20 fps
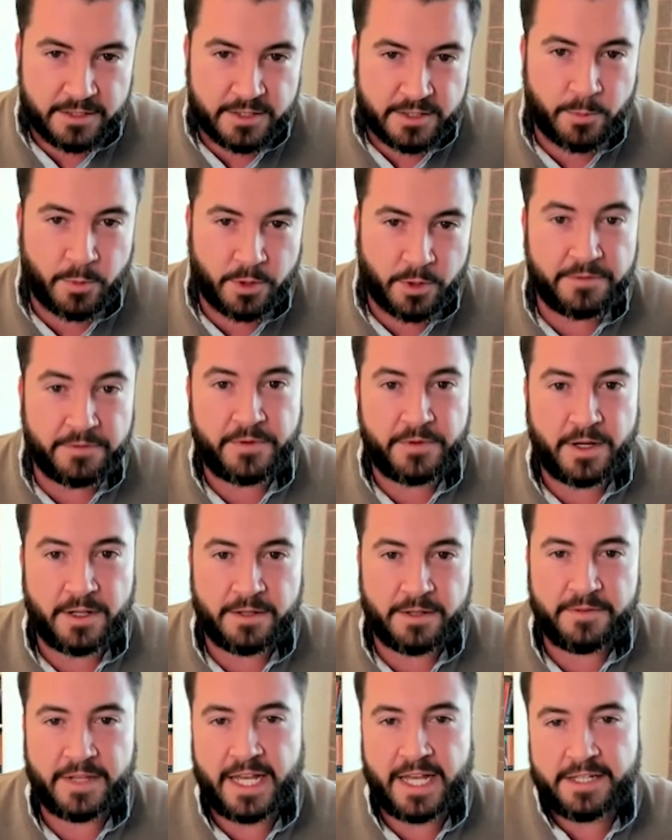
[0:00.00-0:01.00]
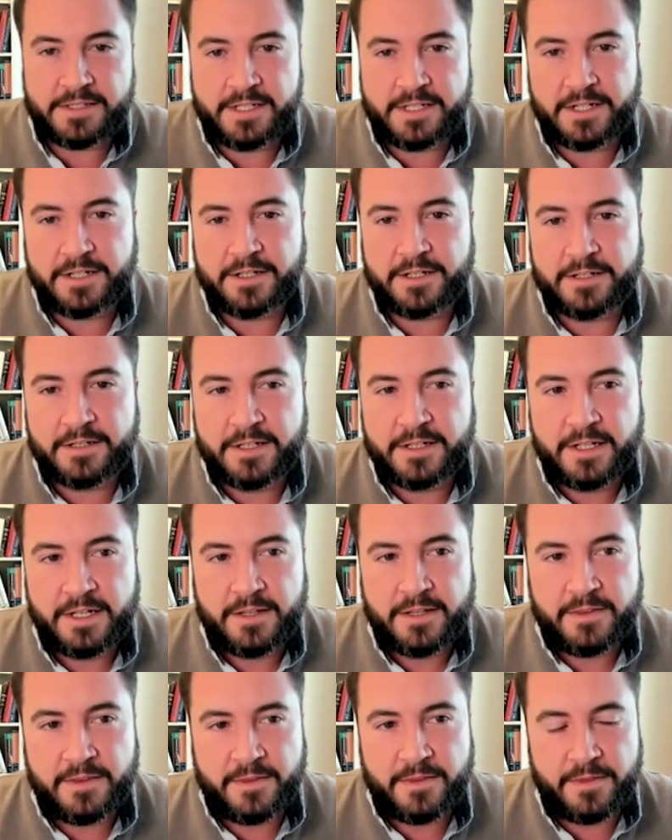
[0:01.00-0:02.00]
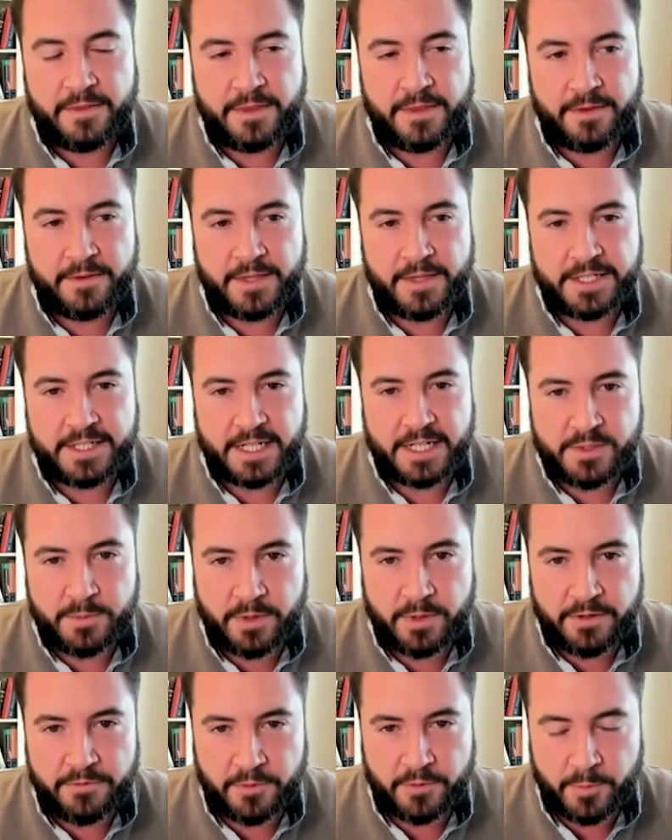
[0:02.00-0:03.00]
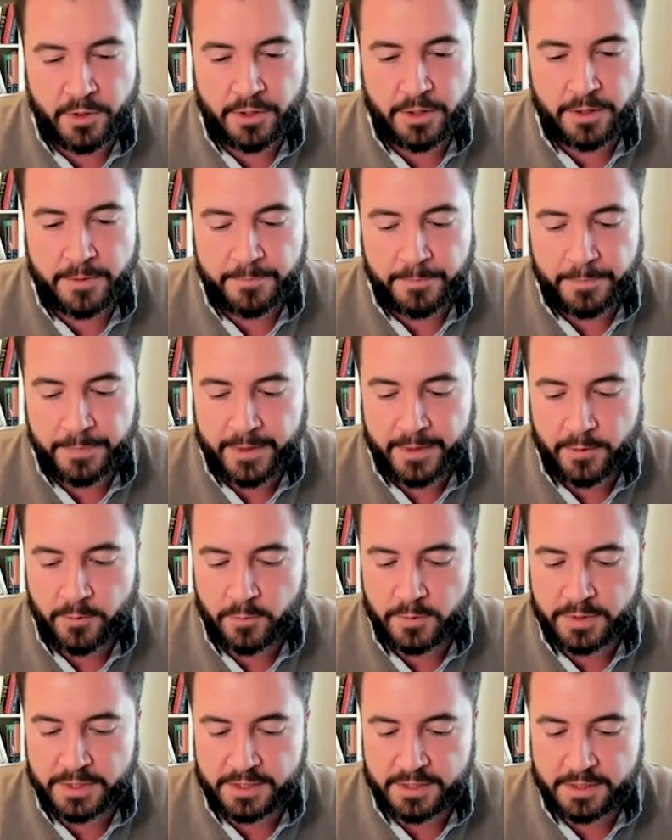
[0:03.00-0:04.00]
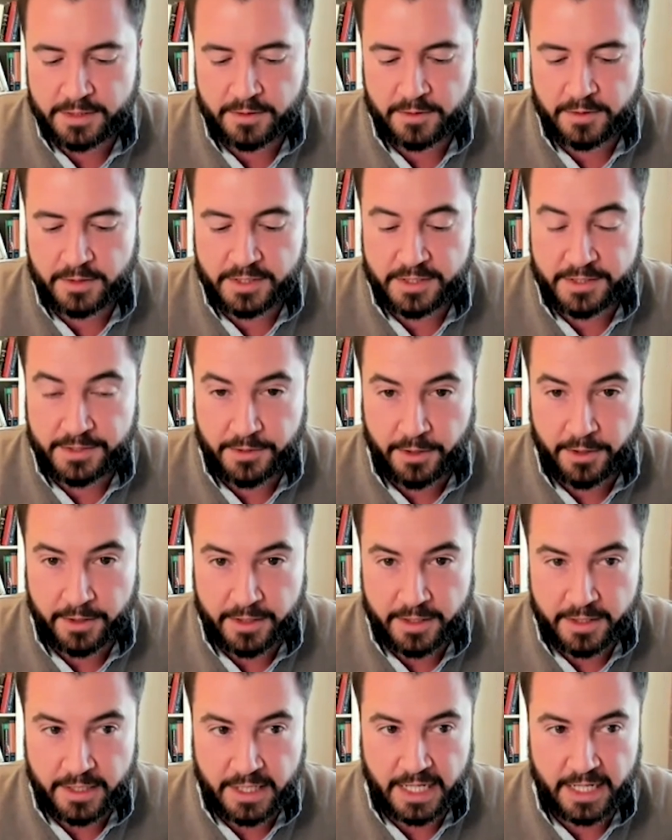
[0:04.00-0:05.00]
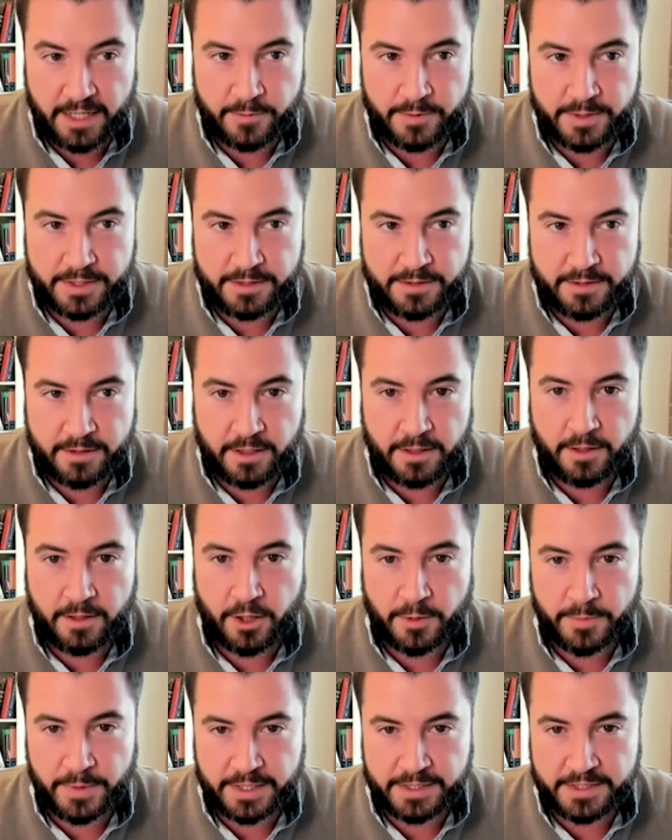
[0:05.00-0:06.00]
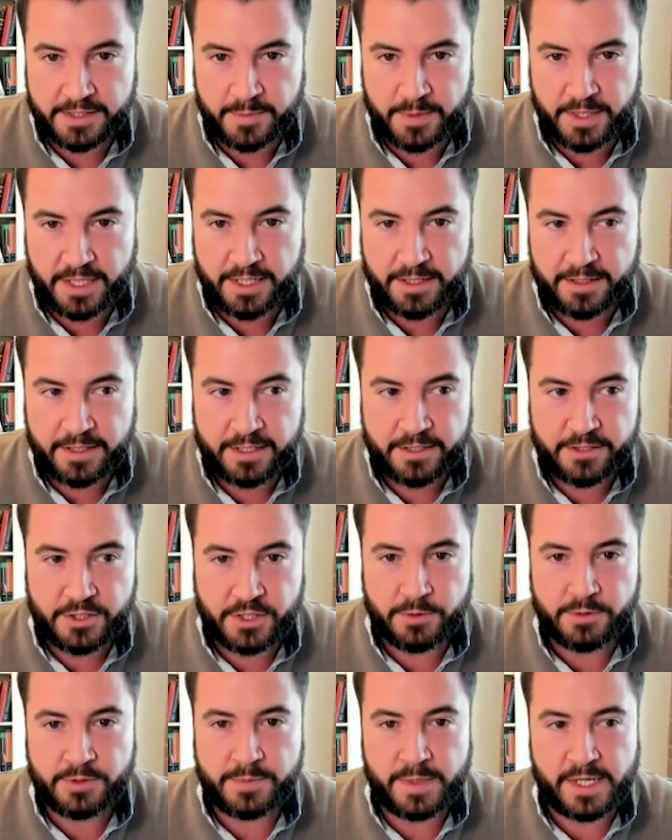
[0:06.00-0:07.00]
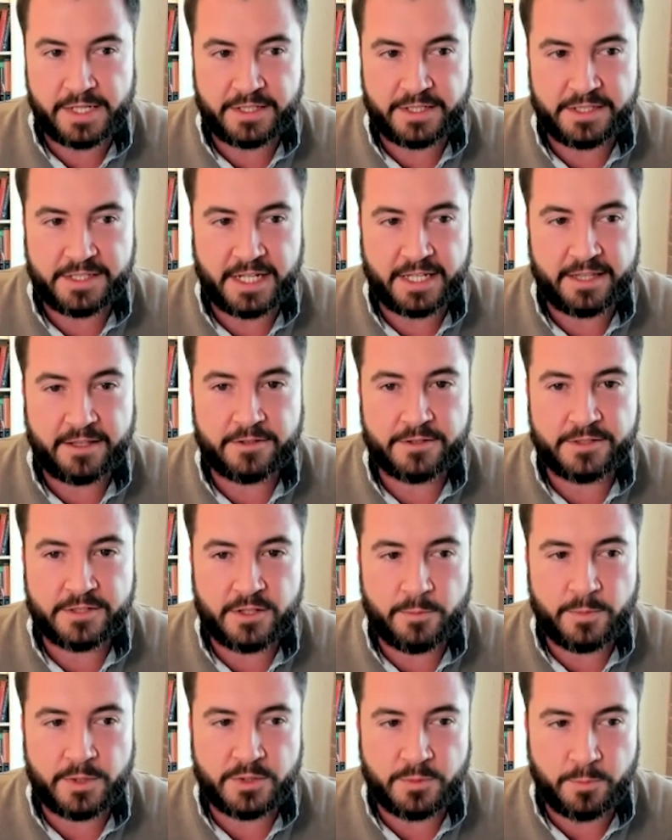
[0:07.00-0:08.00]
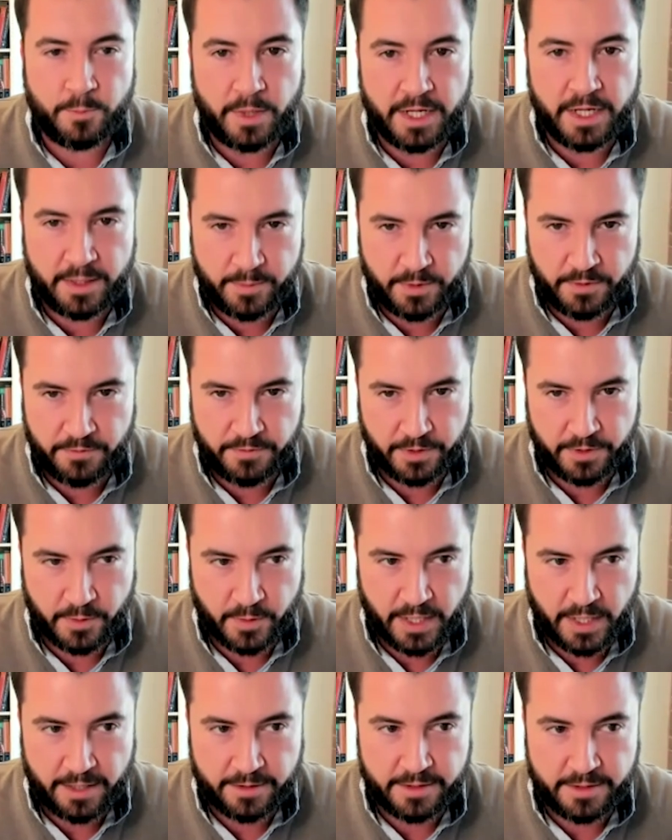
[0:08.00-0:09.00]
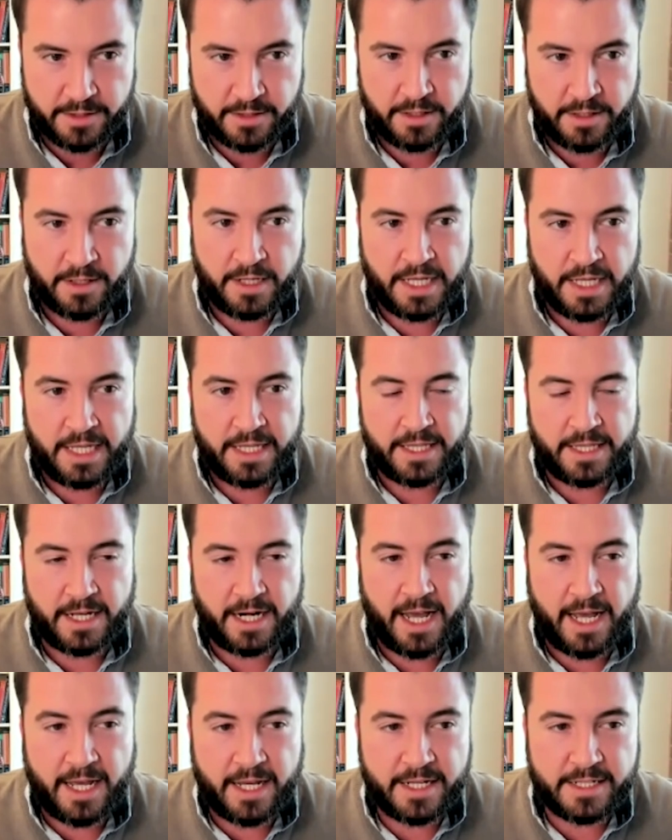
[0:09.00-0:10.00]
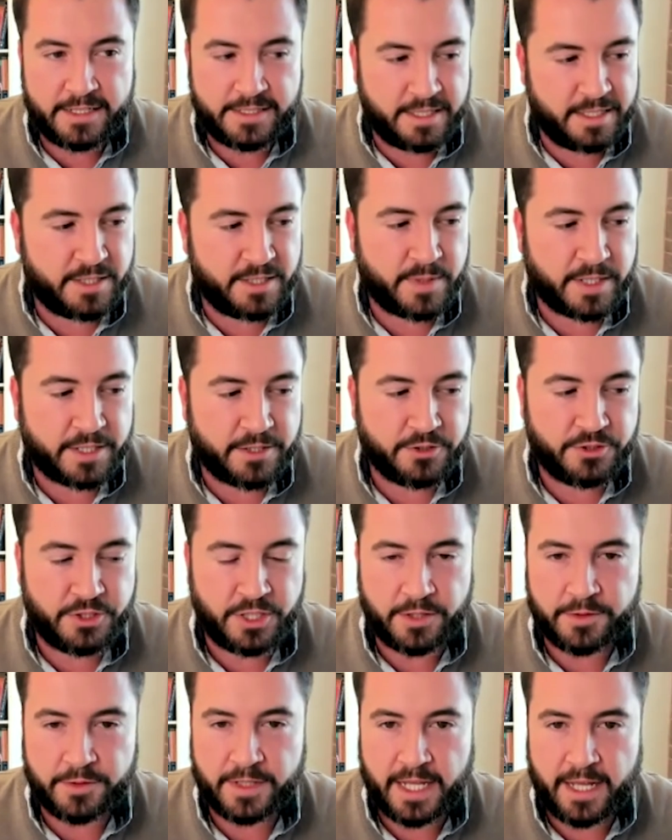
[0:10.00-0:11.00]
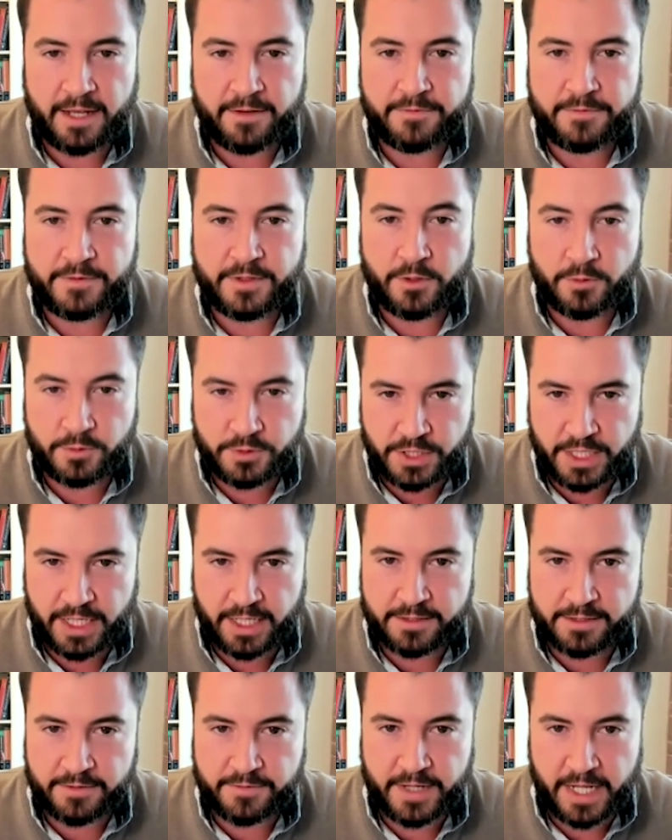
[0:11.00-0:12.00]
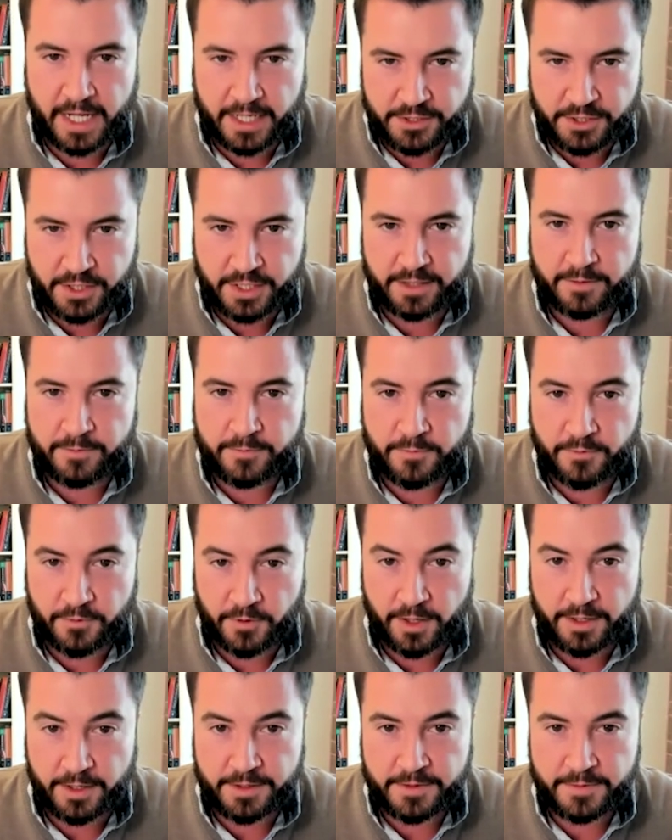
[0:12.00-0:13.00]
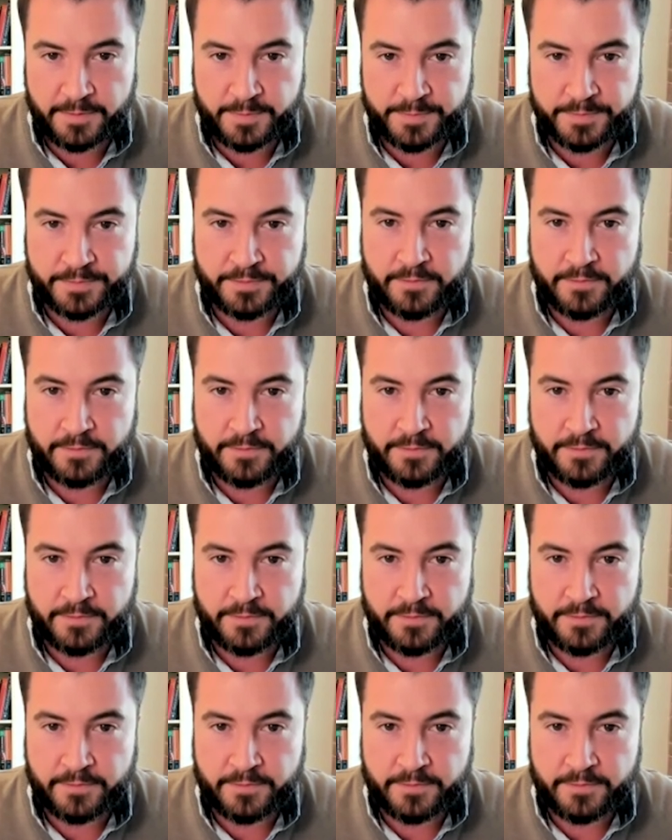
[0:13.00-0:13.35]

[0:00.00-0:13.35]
somewhere in the fall of last year, the testimony from her was stark and it was alarming to me. She was basically saying there's so much money moving around that I, as the Inspector General, have no chance of catching fraud.